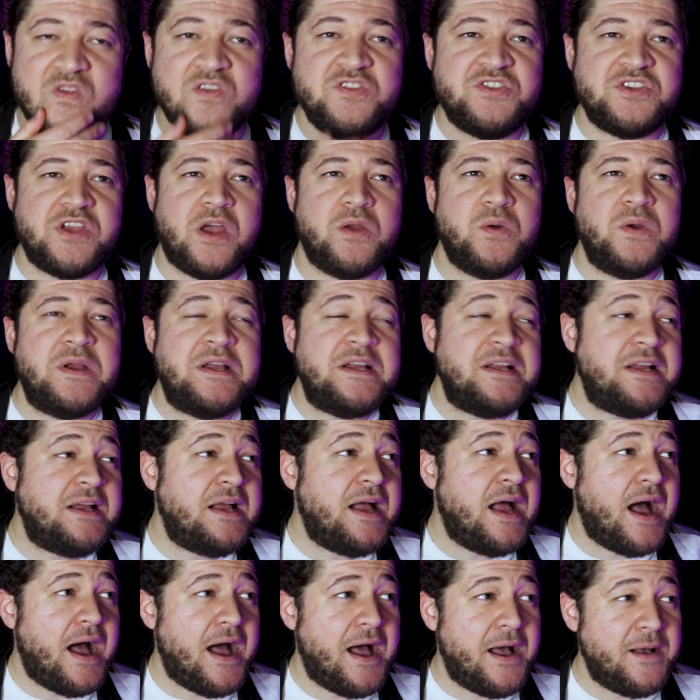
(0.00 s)
So,
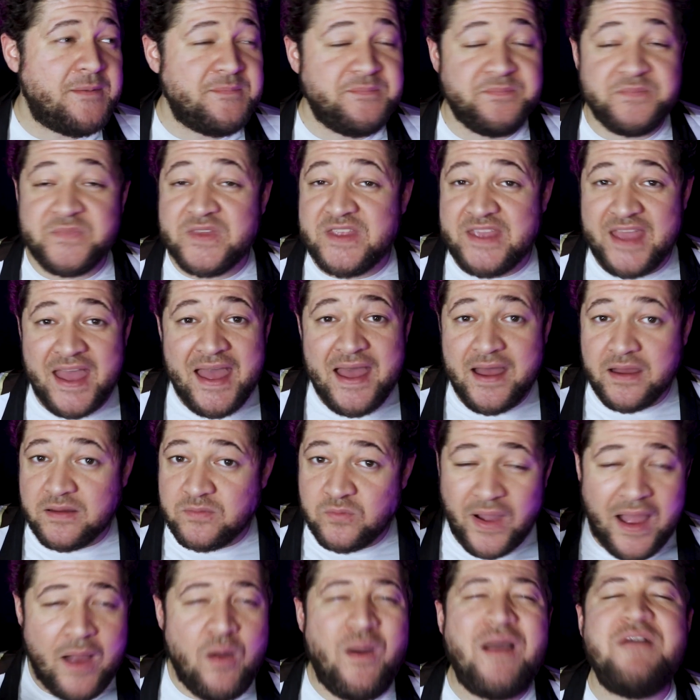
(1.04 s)
yeah,
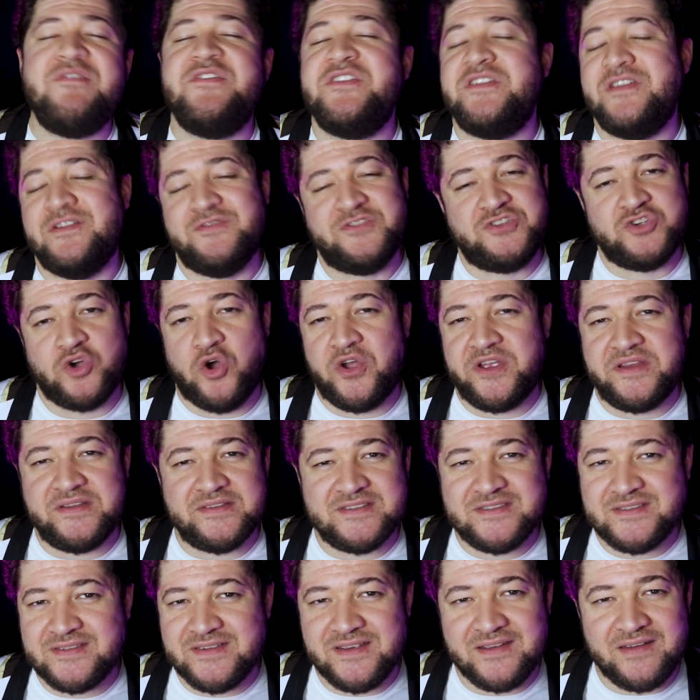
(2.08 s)
however you've
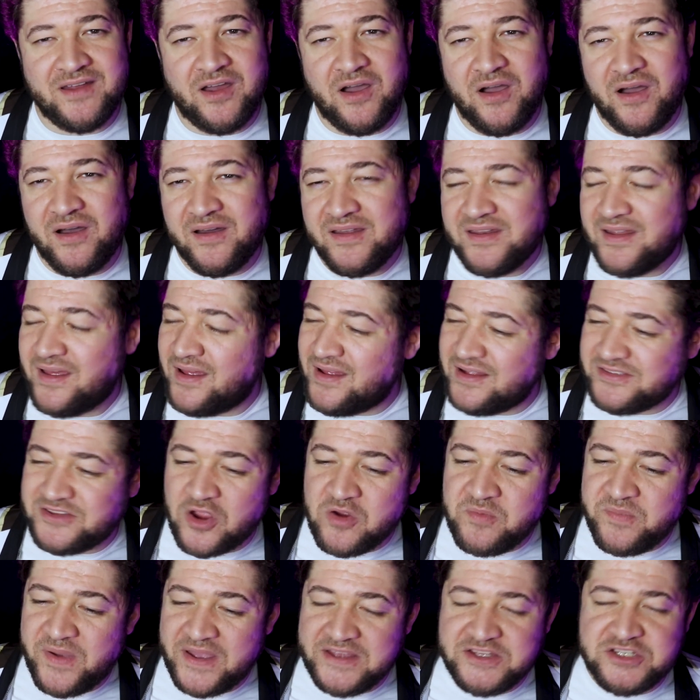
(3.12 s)
joined, you know, and I
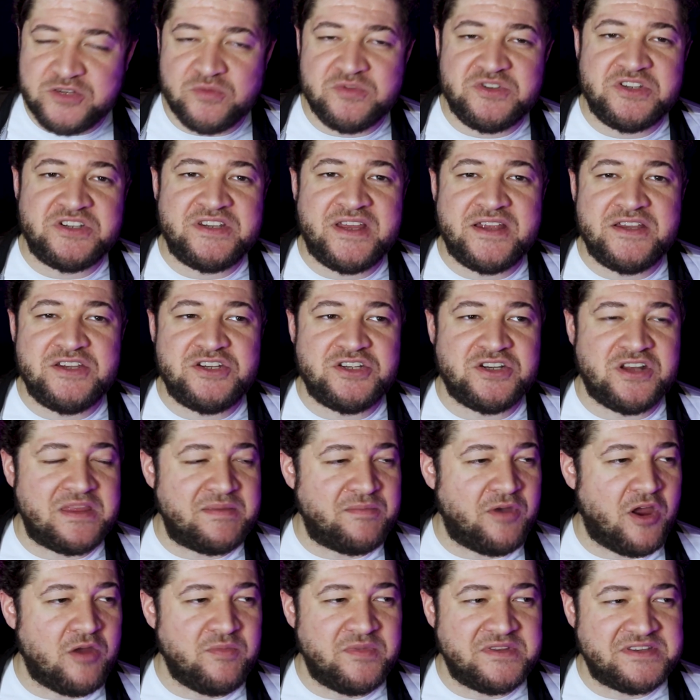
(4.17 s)
don't pay too much attention at the
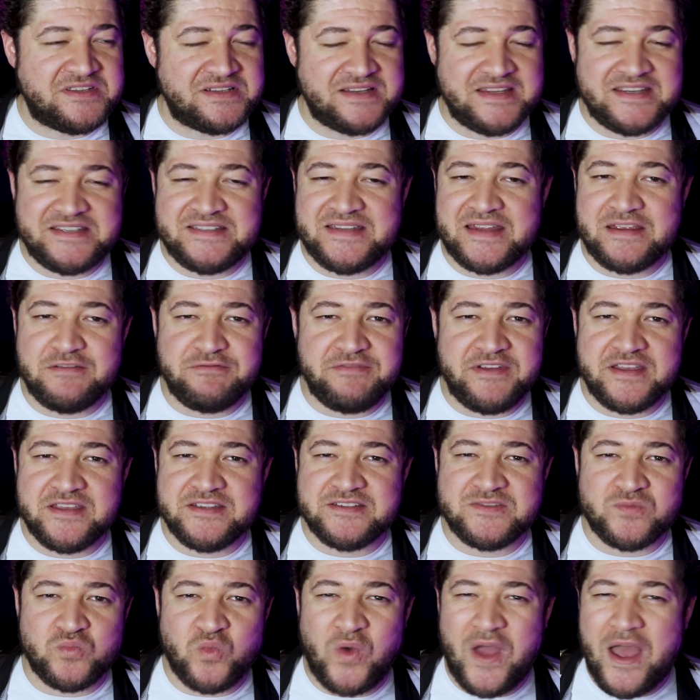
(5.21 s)
moment to listening
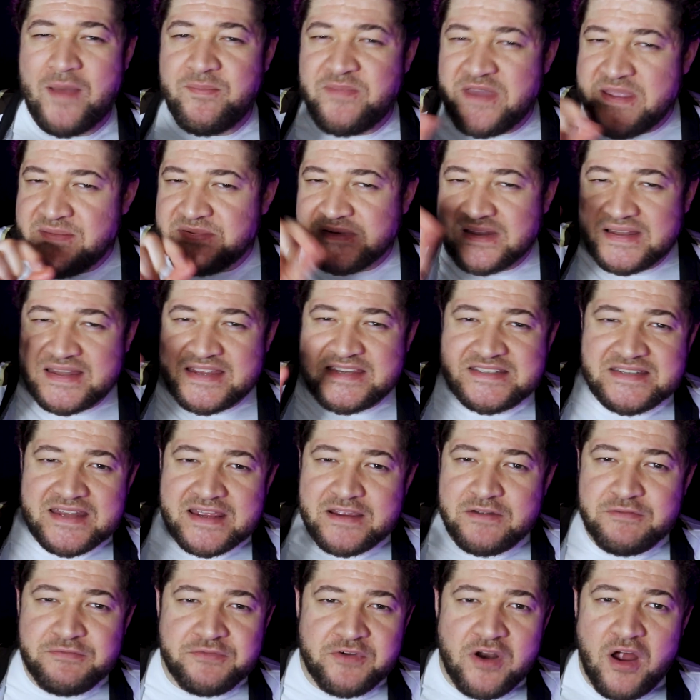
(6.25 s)
figures and where people are
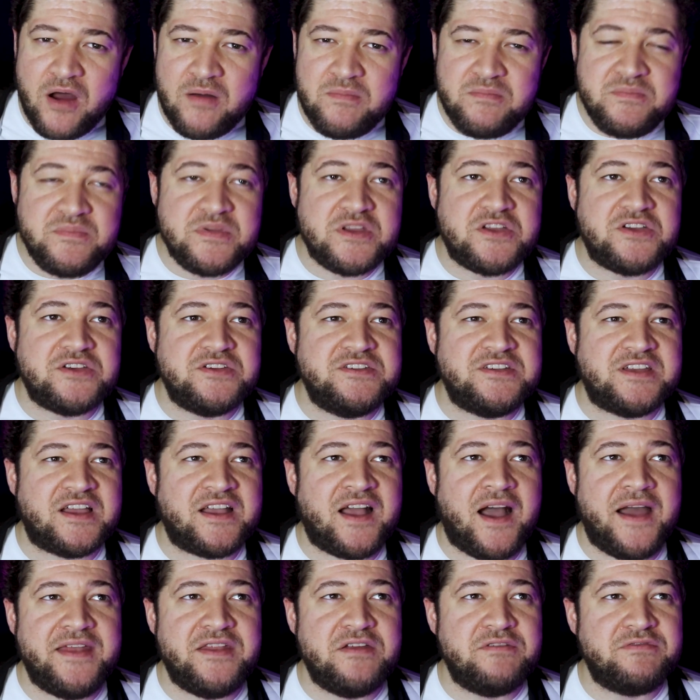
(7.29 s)
listening from, because I
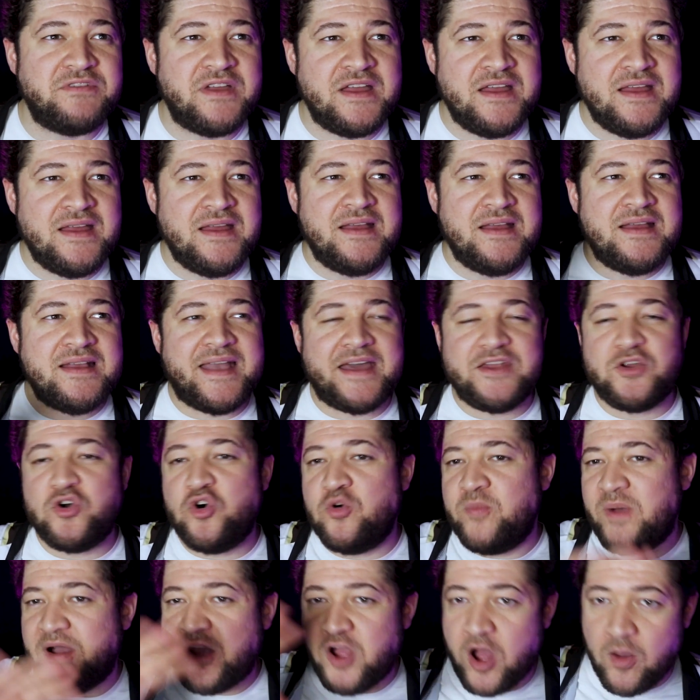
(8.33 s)
kind of get
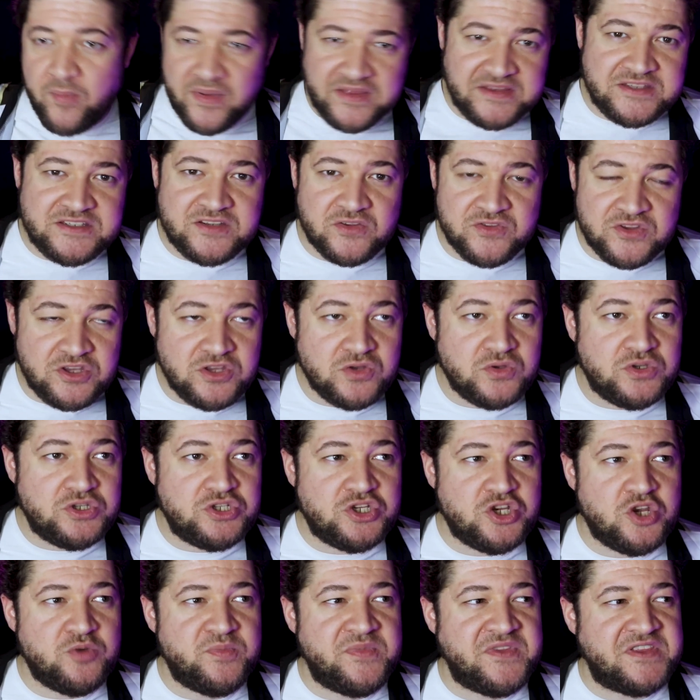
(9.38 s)
all my comments on the
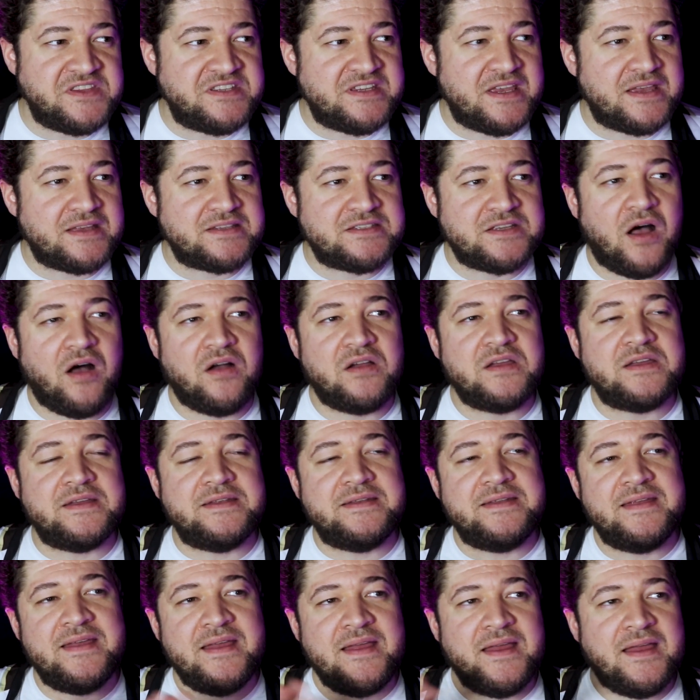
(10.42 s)
YouTube and TikTok
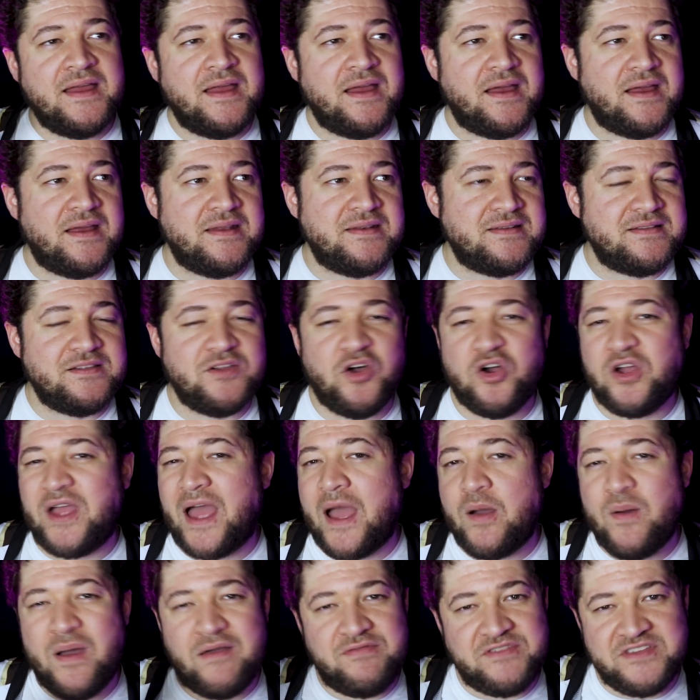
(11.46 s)
and look,
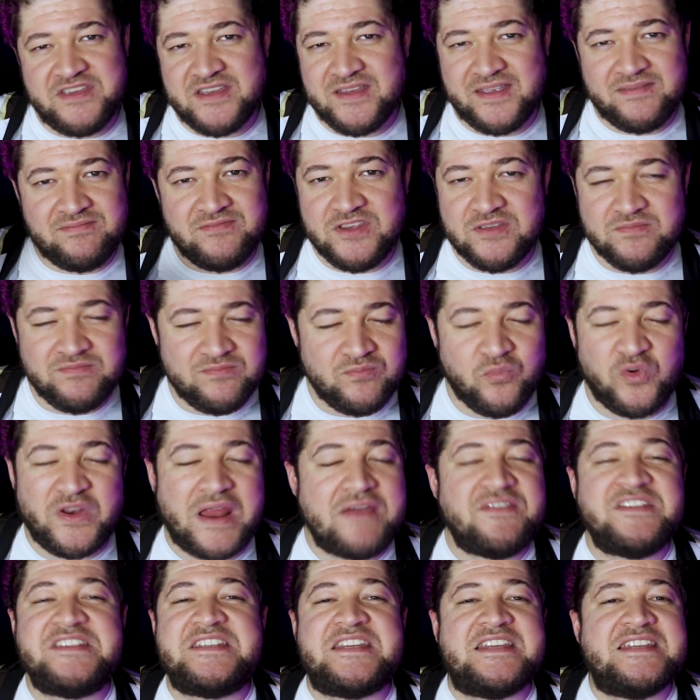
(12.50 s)
however you
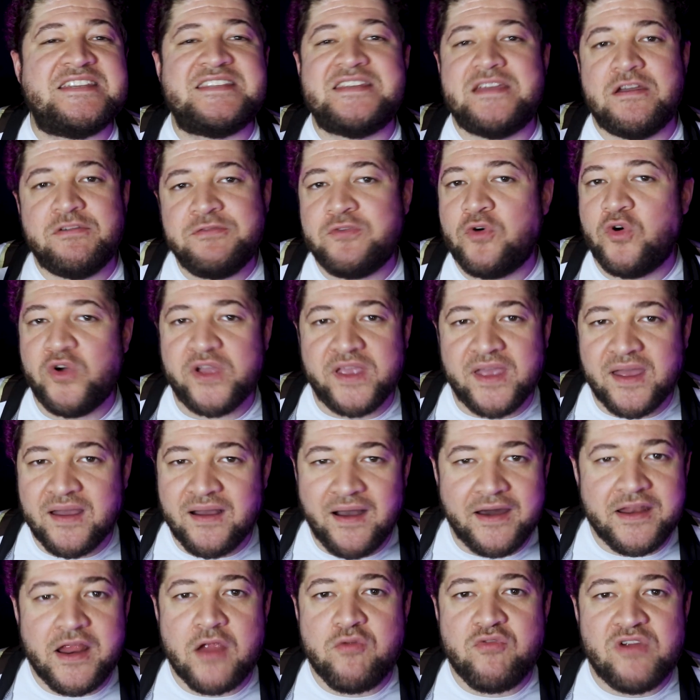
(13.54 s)
whatever's easier for you,
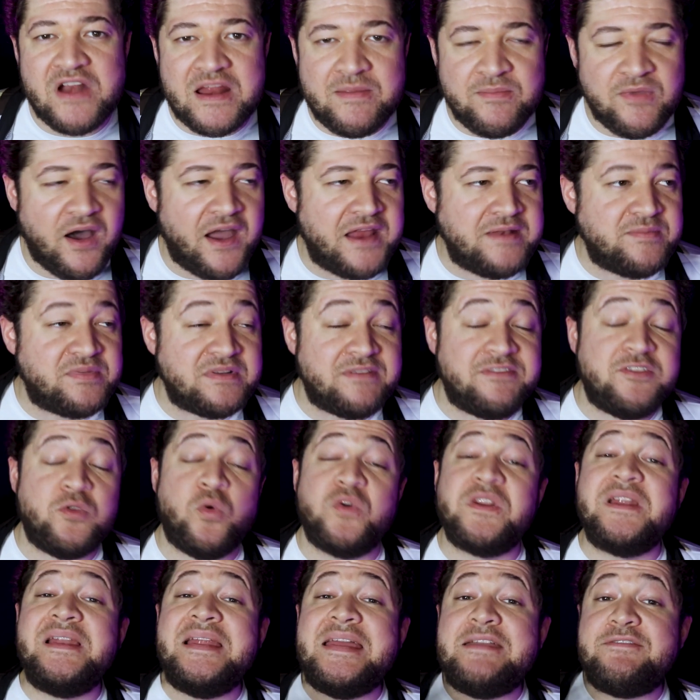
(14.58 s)
I don't really mind. But if you
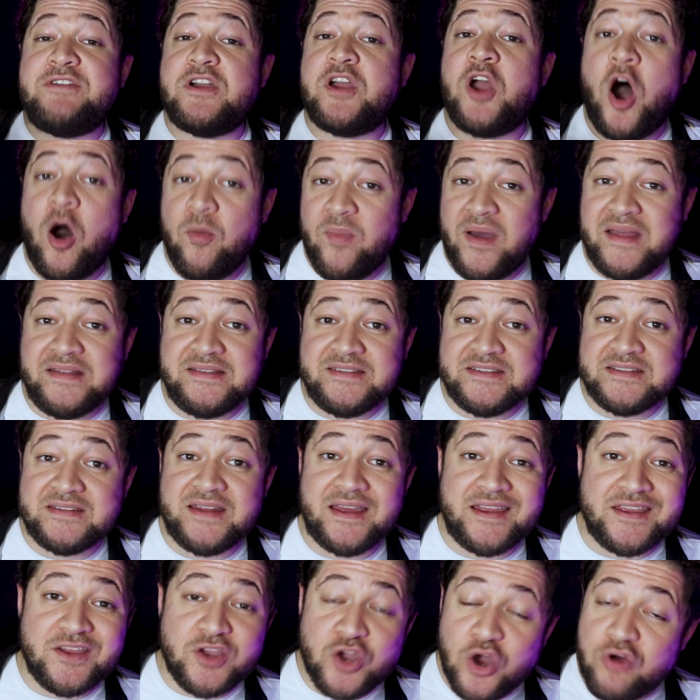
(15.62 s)
want to leave a comment, and
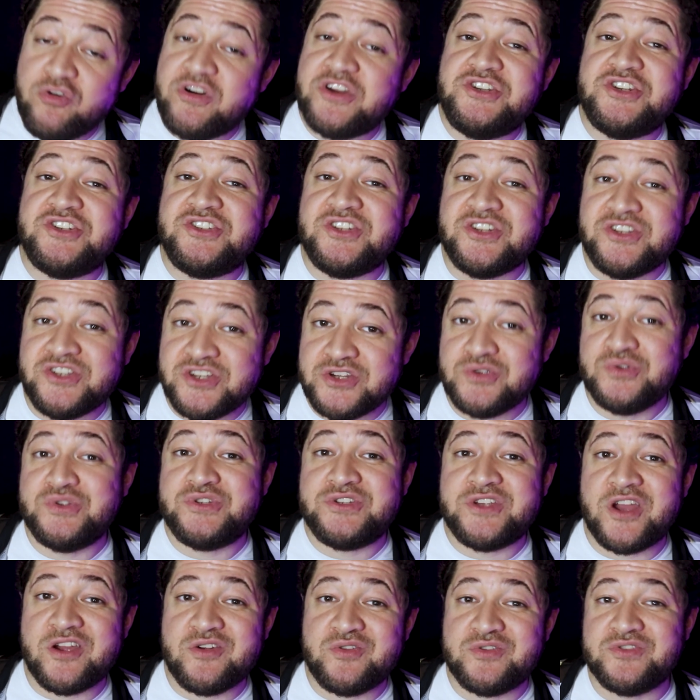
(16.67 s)
I encourage you to do
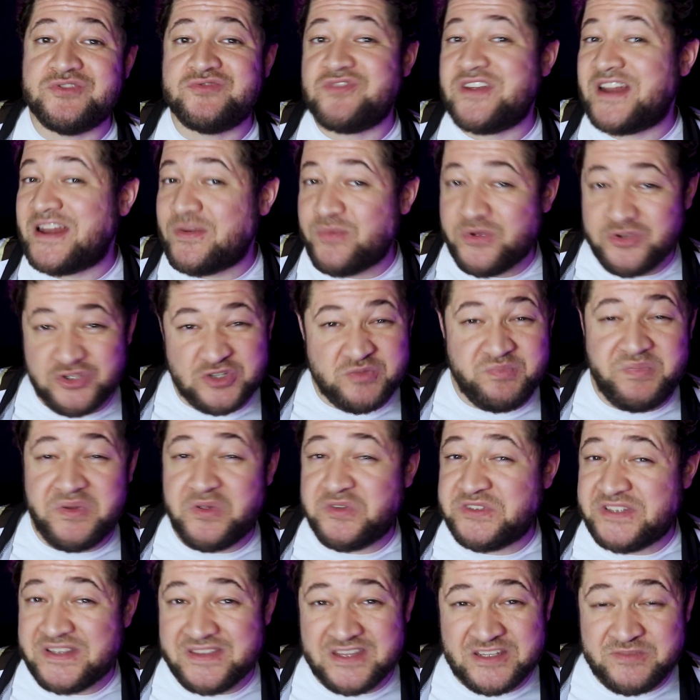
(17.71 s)
so, because really we're just
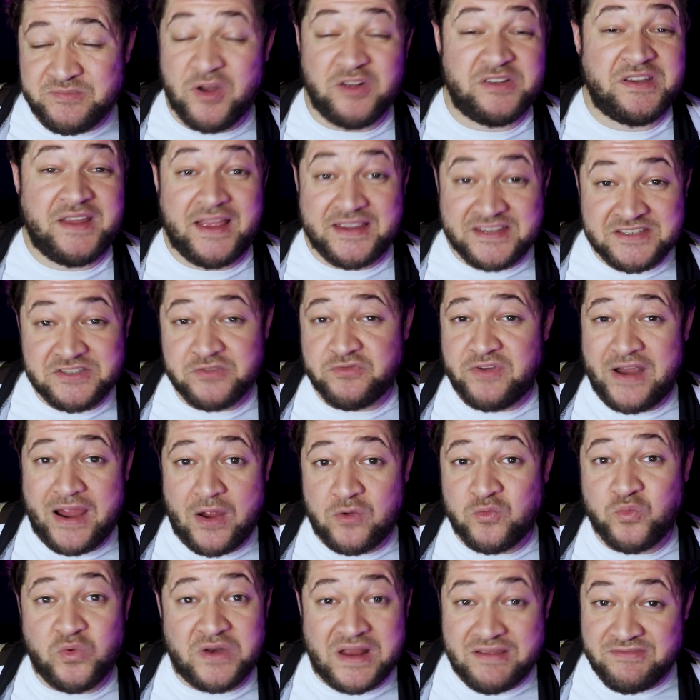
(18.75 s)
building this podcast
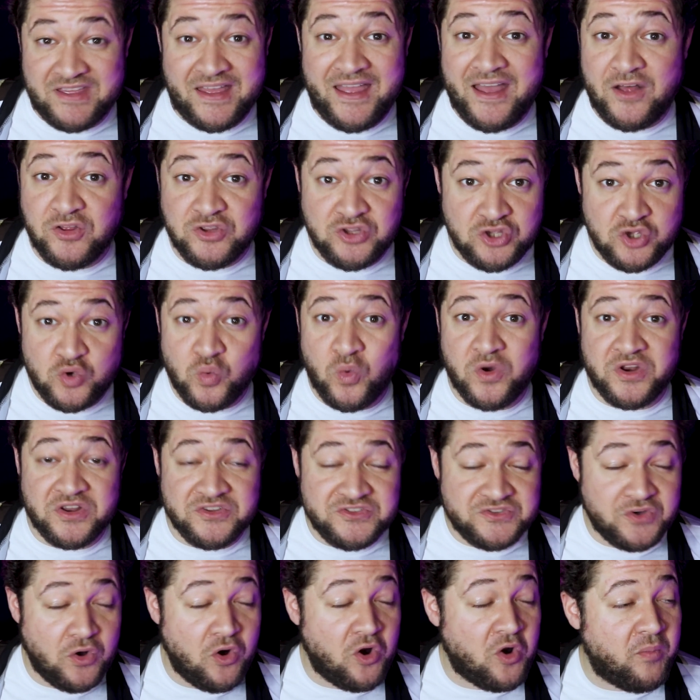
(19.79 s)
around whatever the hell you want to
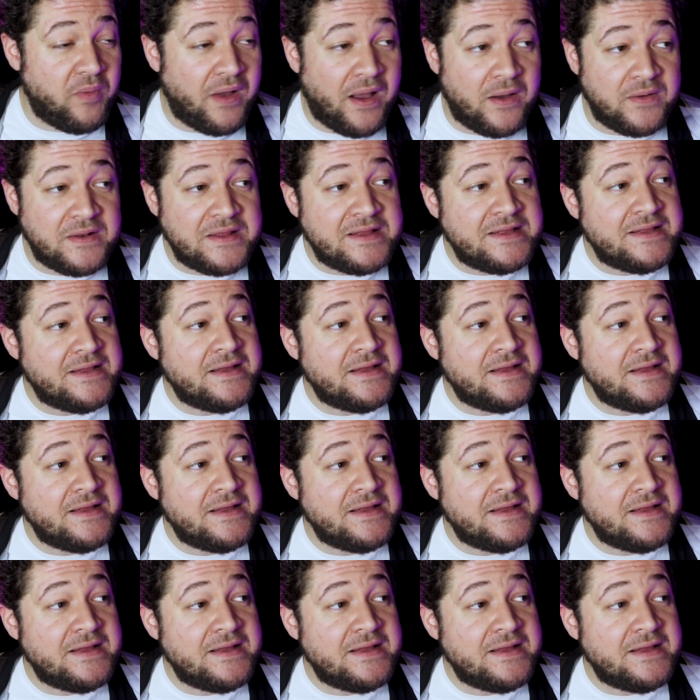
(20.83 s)
talk about,